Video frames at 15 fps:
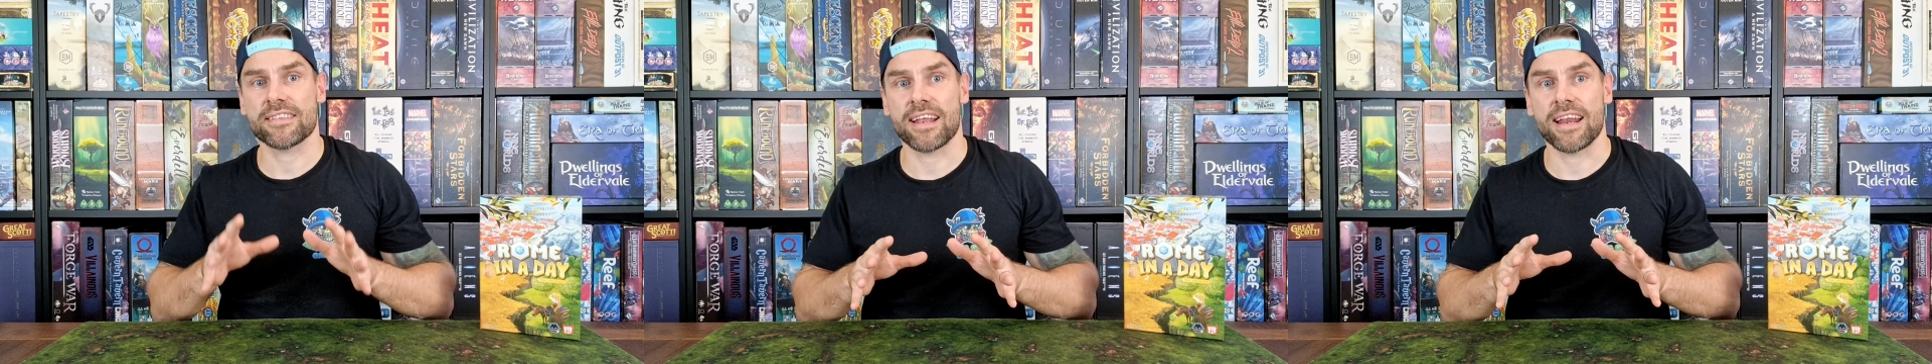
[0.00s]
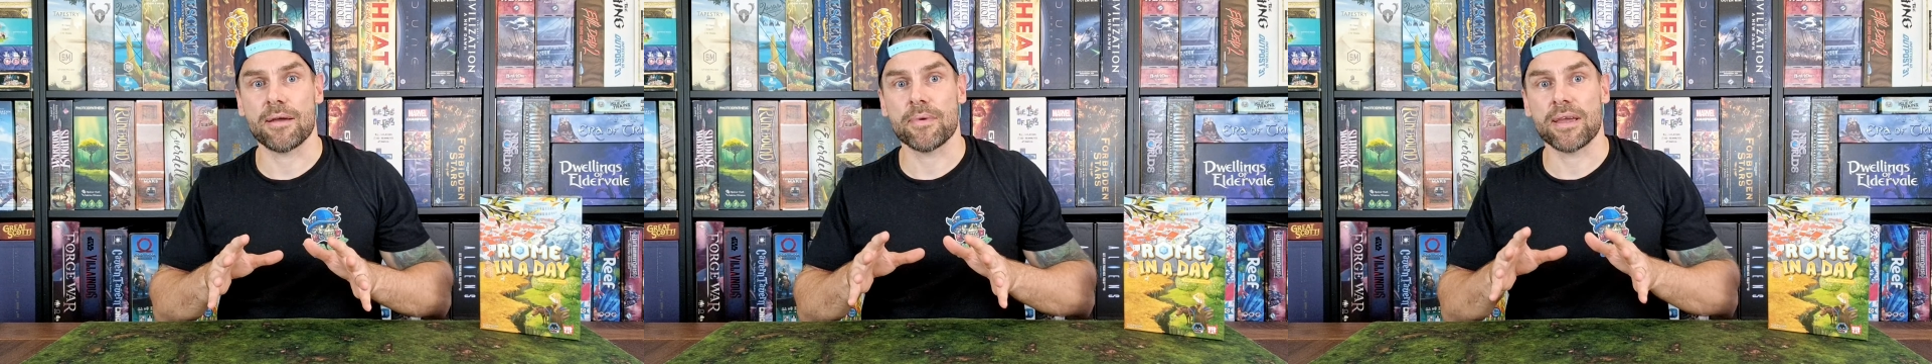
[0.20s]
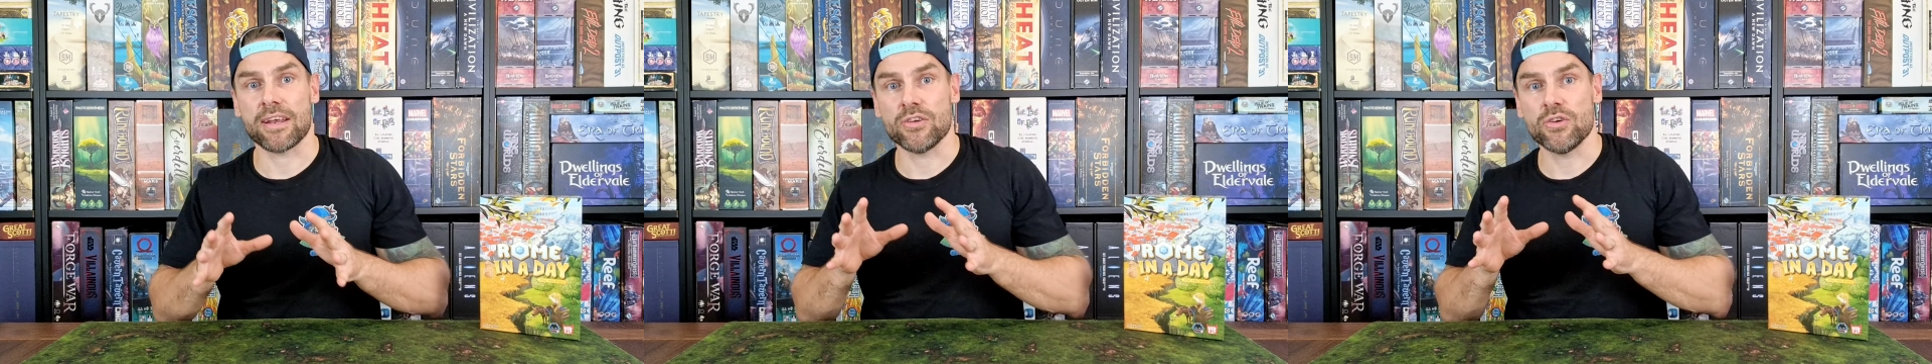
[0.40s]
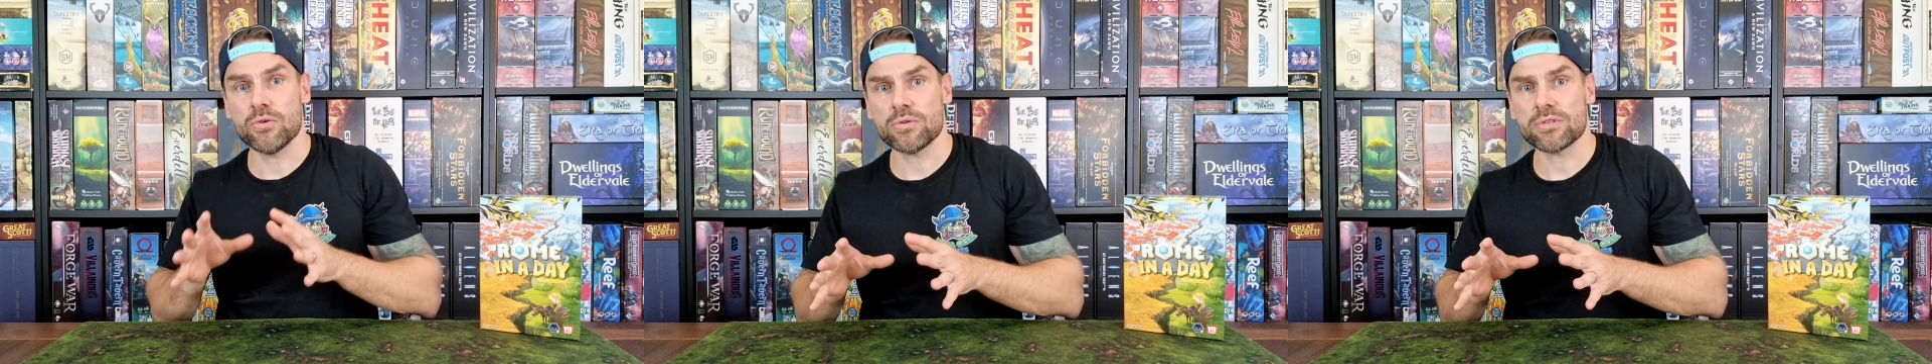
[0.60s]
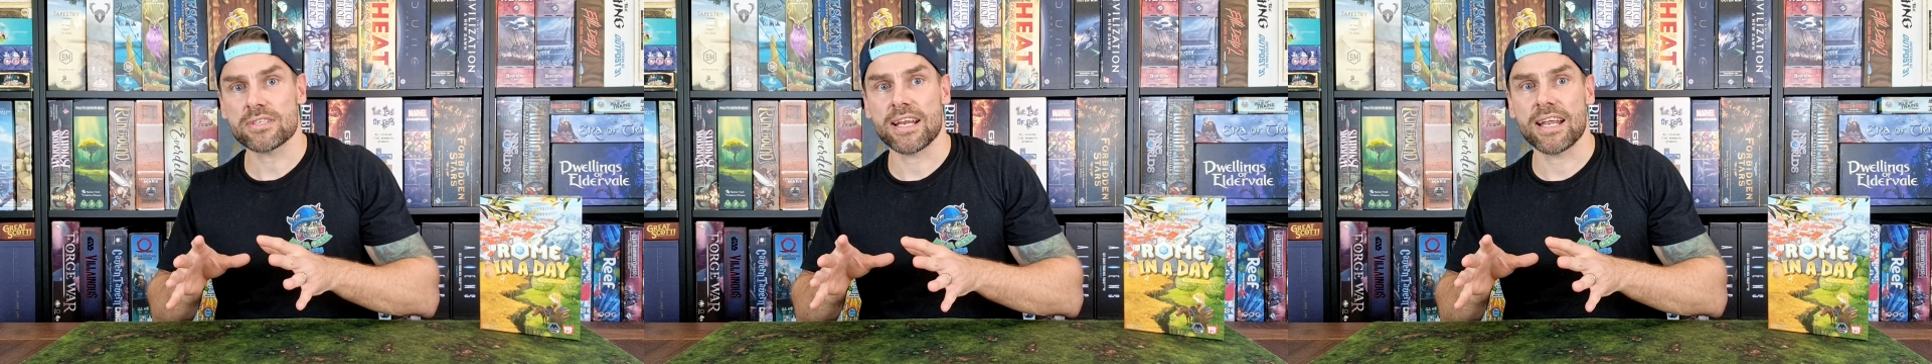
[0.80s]
dilemma in
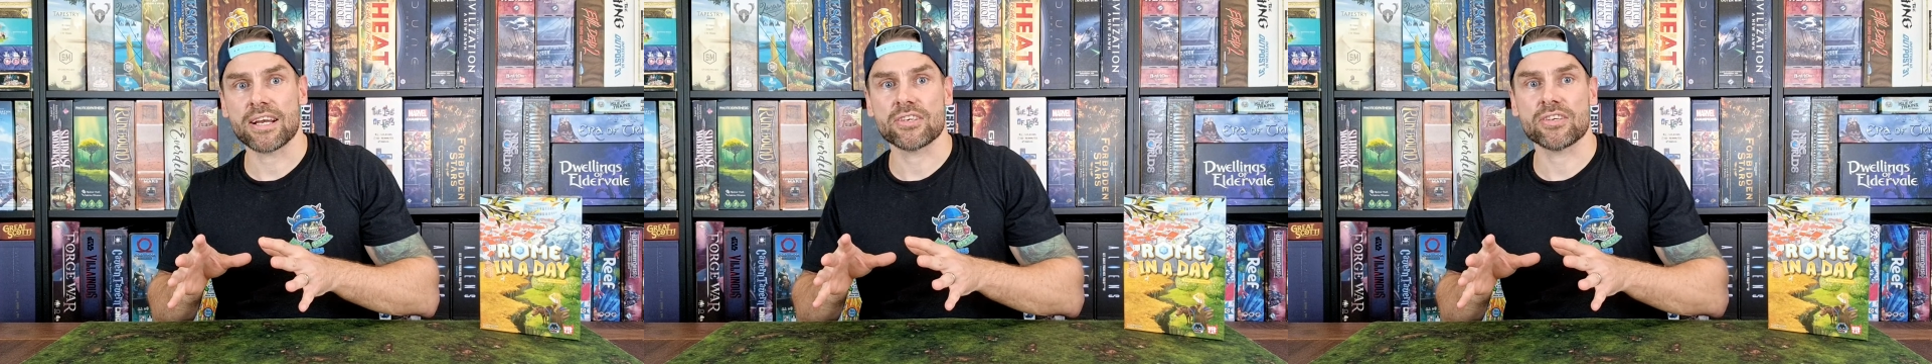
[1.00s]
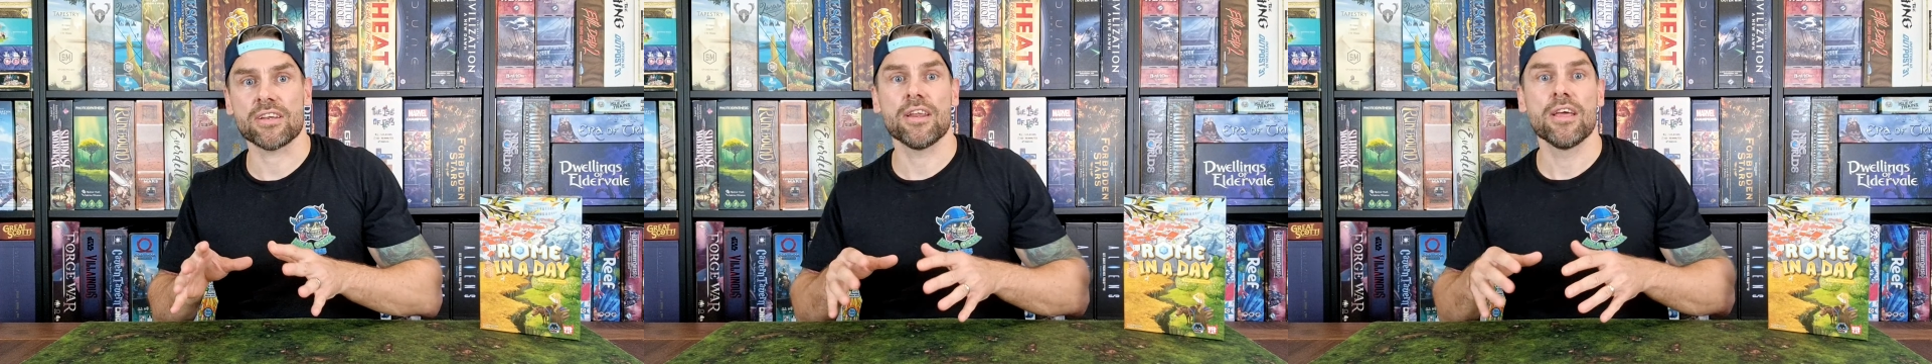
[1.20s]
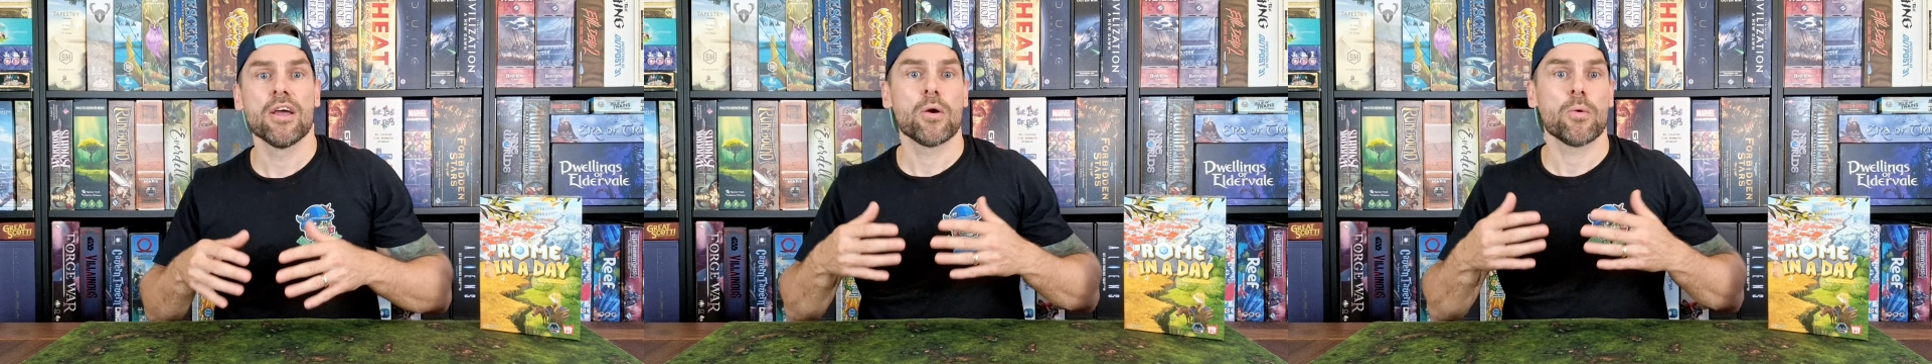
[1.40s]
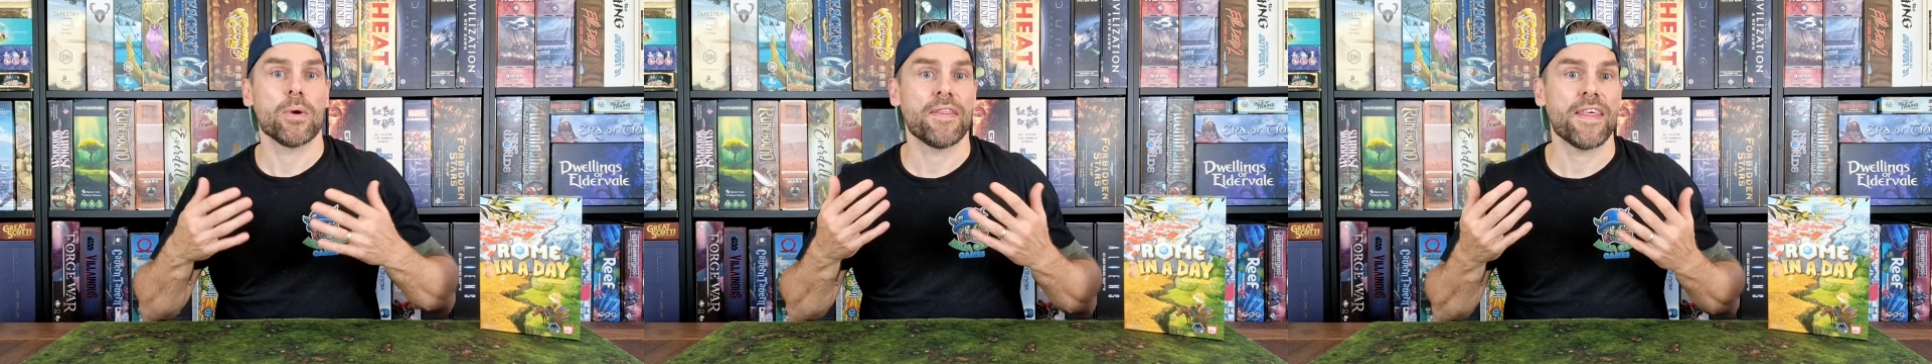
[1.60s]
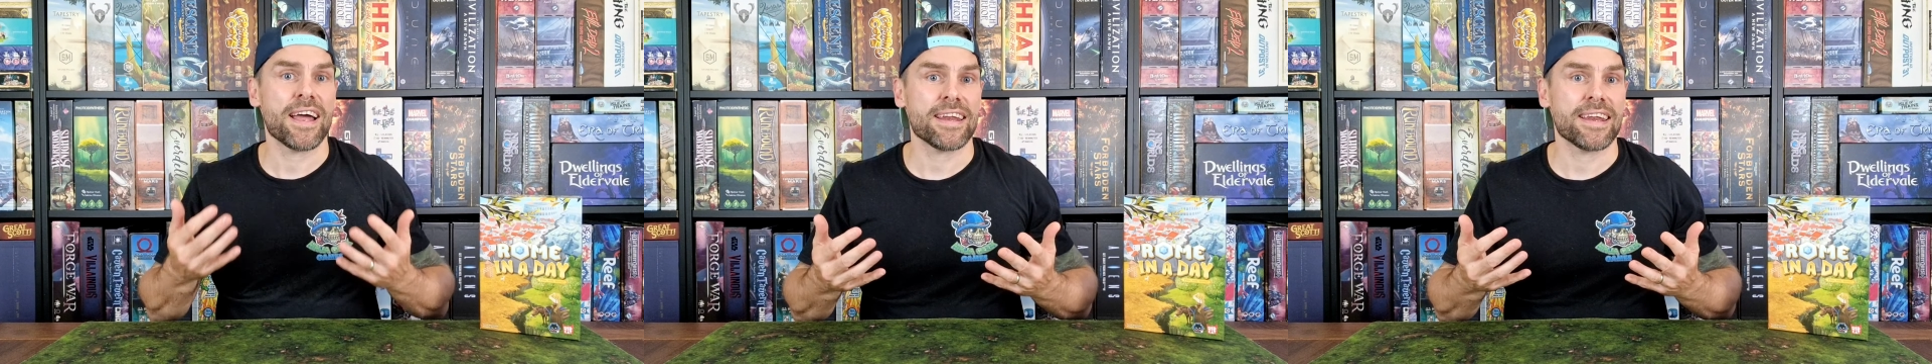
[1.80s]
your selection where
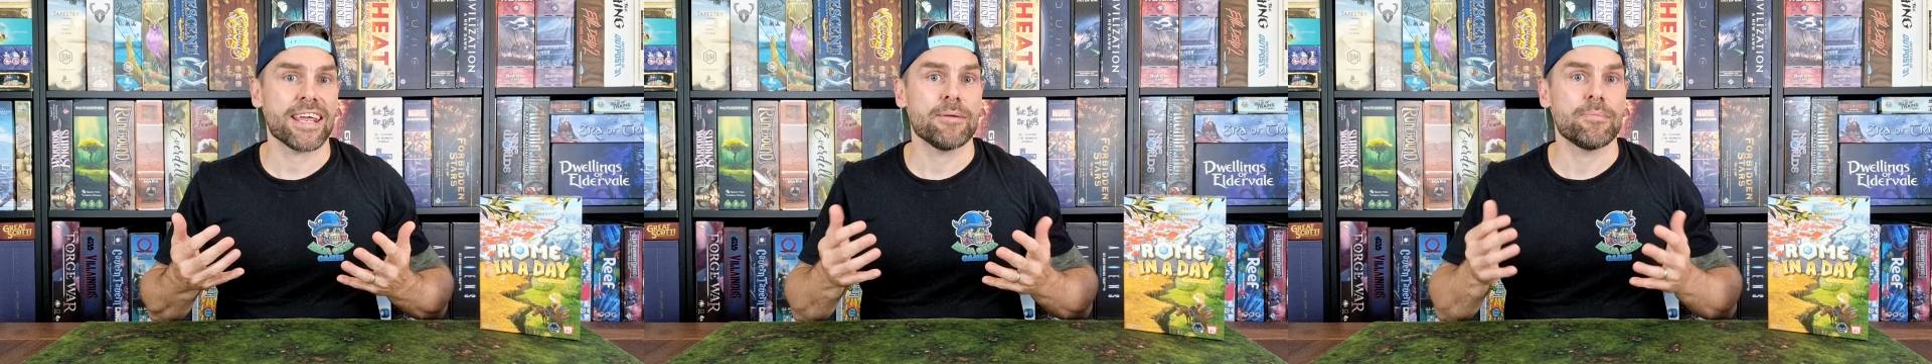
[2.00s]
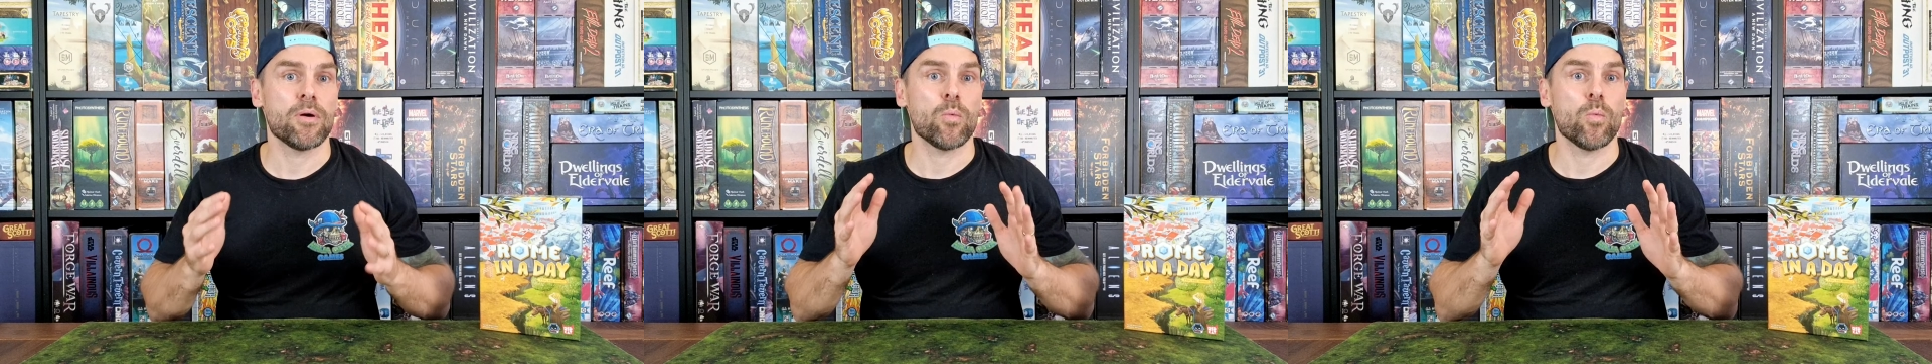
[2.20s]
that neighbour